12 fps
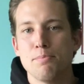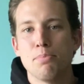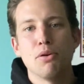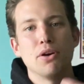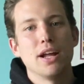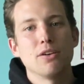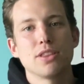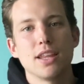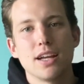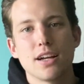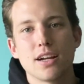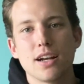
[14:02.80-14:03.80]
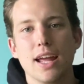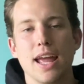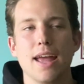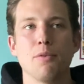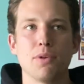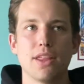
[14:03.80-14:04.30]
put out there.
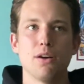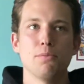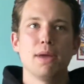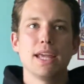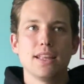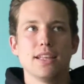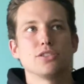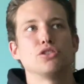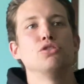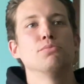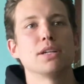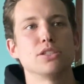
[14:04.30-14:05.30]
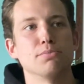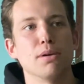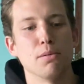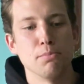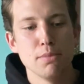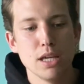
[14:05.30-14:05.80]
And without making this too much
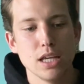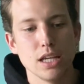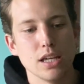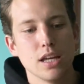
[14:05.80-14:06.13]
about me,